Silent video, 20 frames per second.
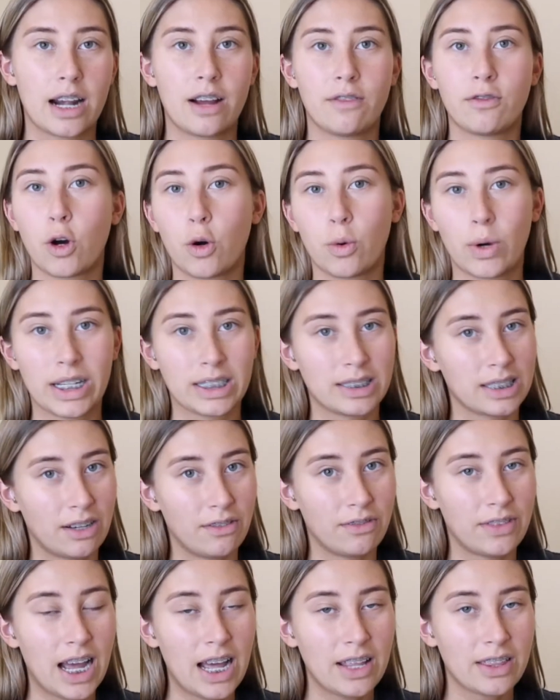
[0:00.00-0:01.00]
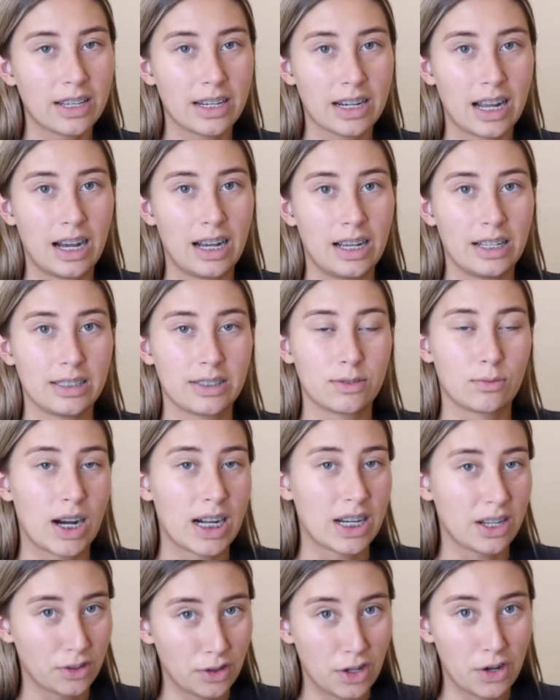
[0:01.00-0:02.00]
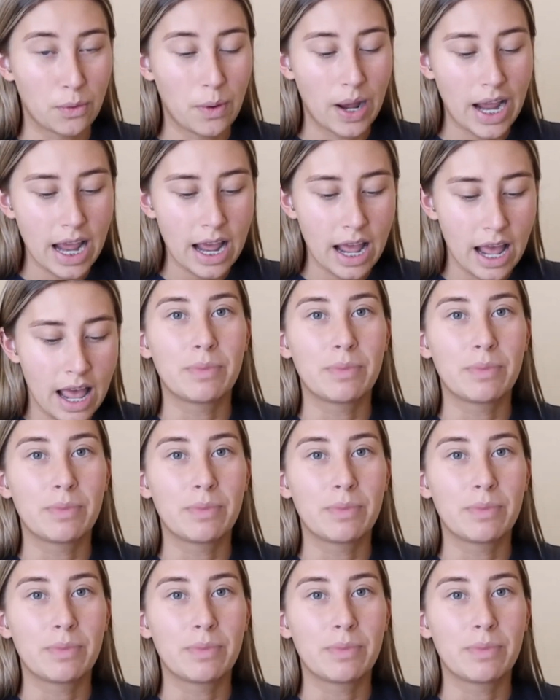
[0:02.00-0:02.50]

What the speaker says: I've always loved that, the NARS Radiant Longwear.